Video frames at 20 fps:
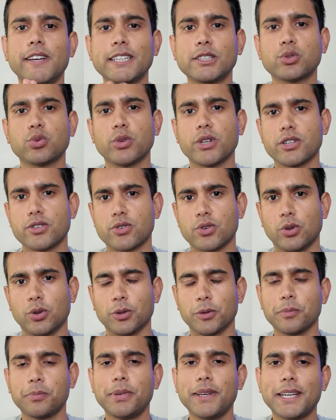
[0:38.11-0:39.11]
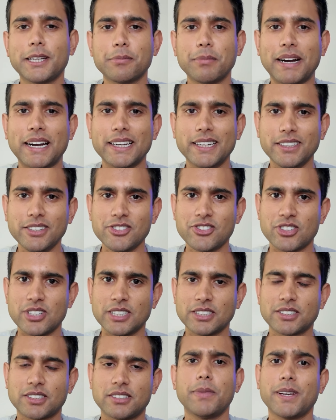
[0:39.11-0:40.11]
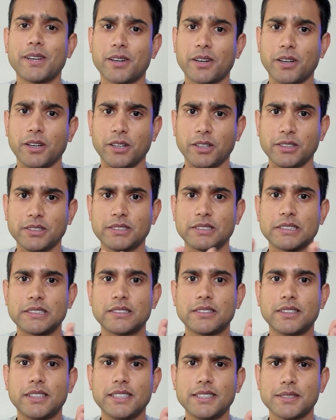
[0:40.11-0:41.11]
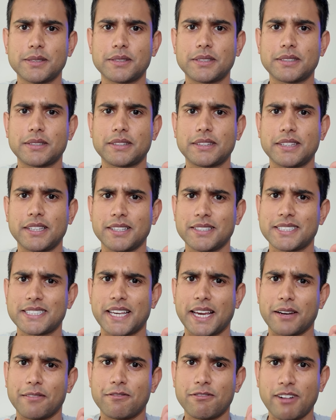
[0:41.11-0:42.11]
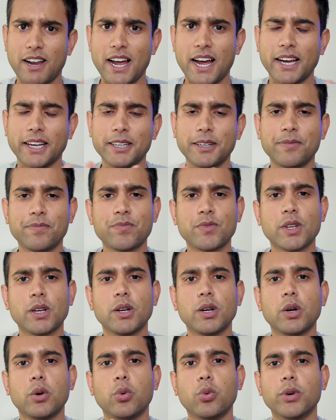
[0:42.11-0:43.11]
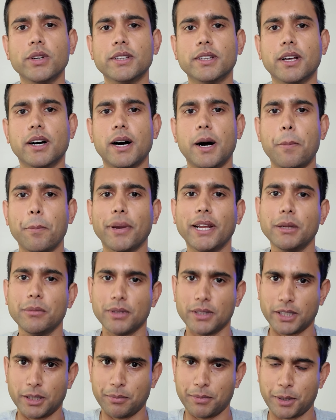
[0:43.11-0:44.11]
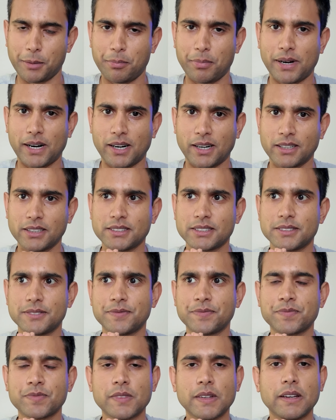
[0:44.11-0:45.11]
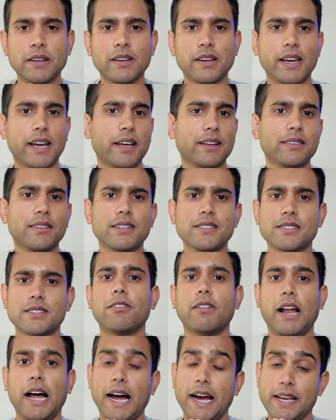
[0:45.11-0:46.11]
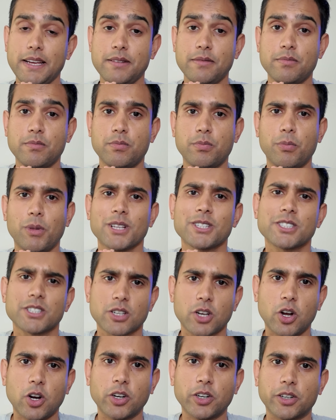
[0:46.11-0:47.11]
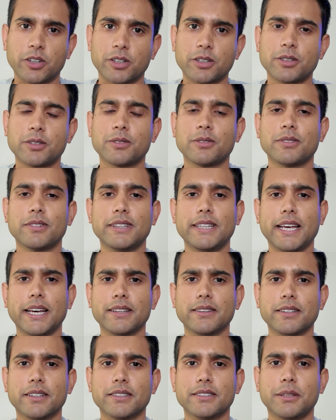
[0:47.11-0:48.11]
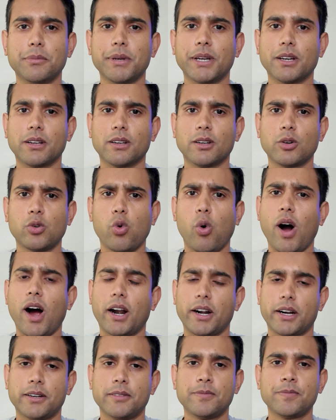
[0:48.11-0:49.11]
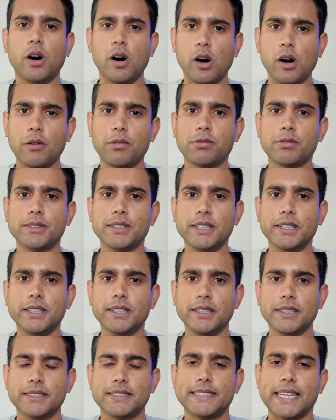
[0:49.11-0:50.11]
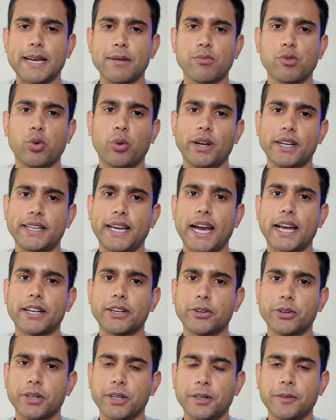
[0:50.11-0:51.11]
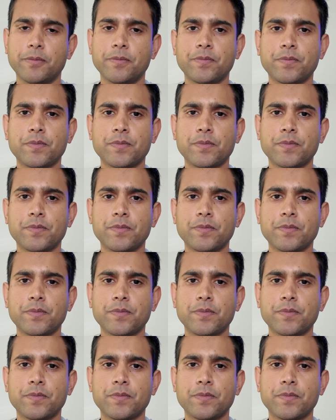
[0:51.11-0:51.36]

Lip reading: fixed wing drone piqued my interest because these things can fly with a minimal number of parts, and they fly much longer than the typical quad of the same weight category.